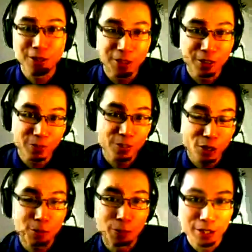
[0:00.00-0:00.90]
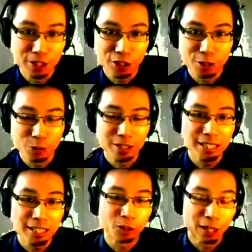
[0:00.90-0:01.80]
on the top two positions when
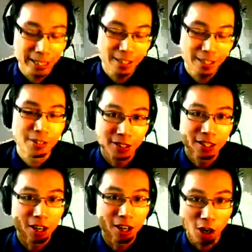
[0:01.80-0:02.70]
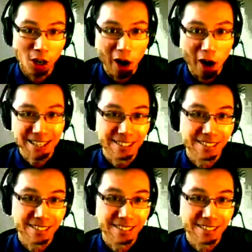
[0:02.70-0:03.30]
seasonal activities are hot.